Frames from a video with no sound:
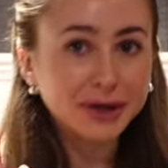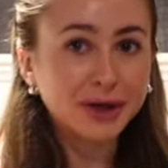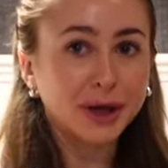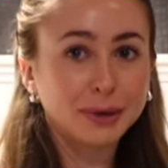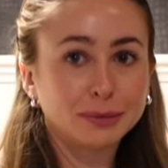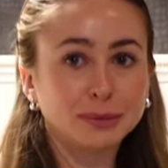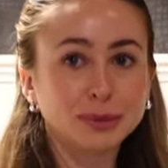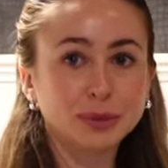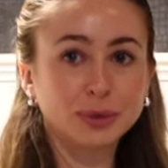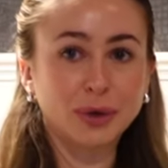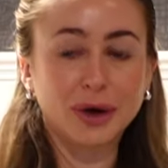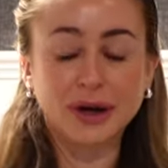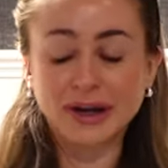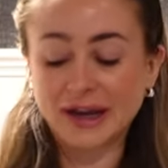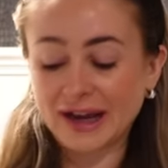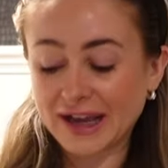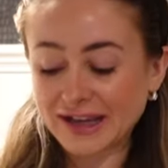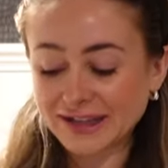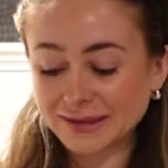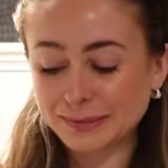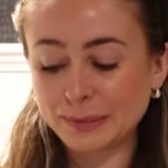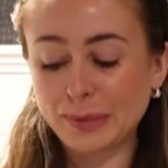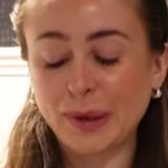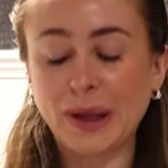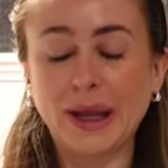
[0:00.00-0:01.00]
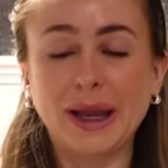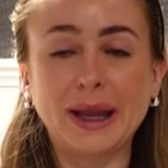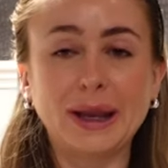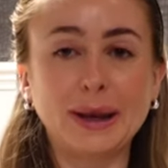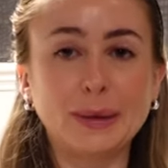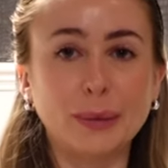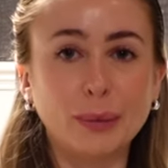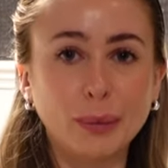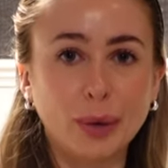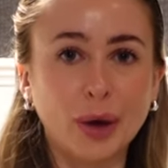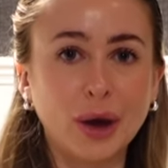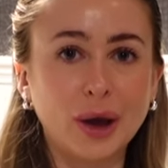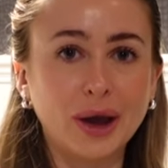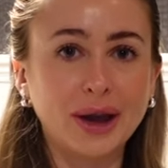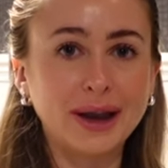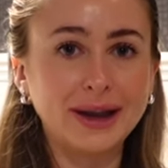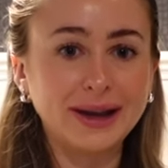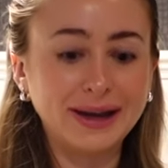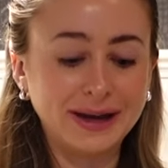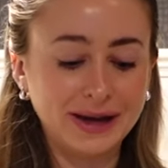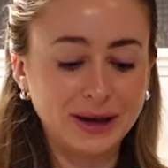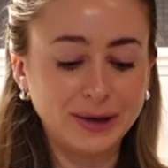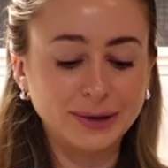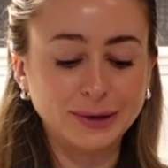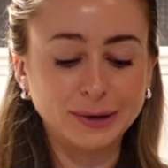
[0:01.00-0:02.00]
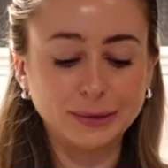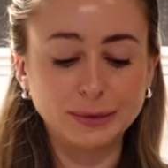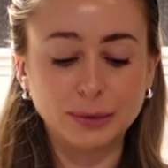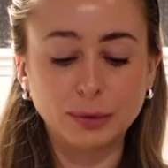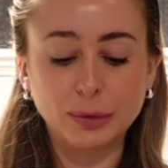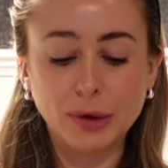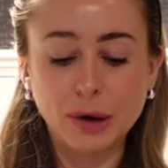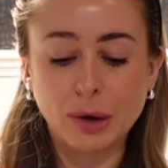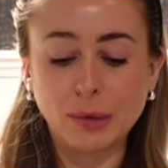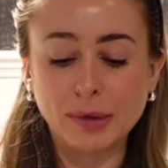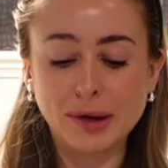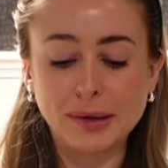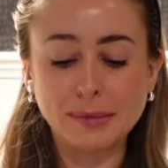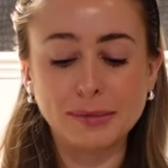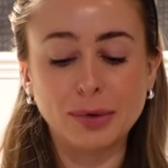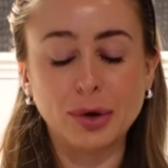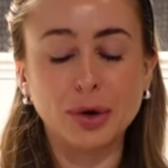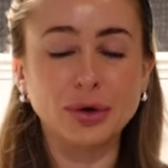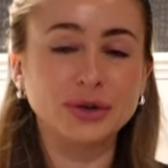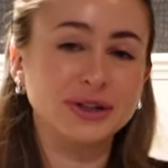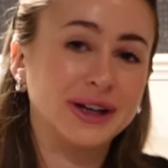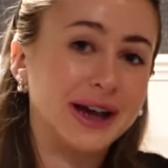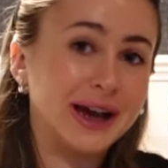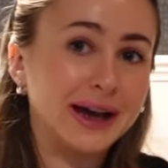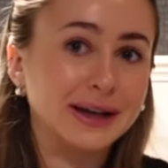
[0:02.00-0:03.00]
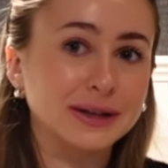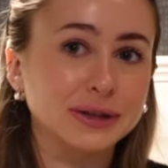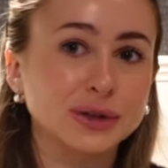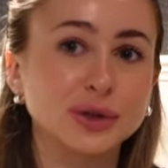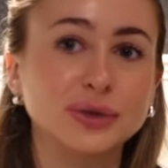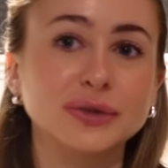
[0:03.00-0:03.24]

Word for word: number one has been my neom wellbeing pod and